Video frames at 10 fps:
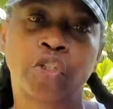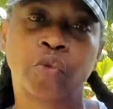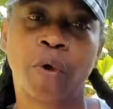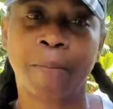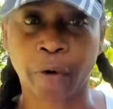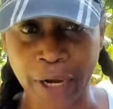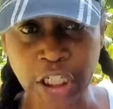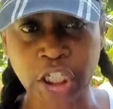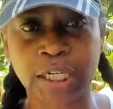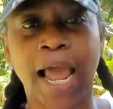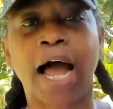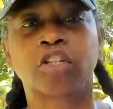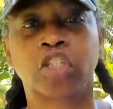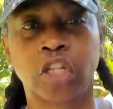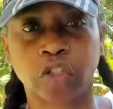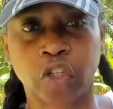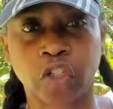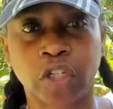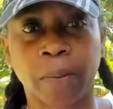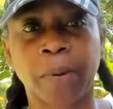to immigration and
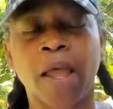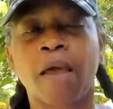citizenship.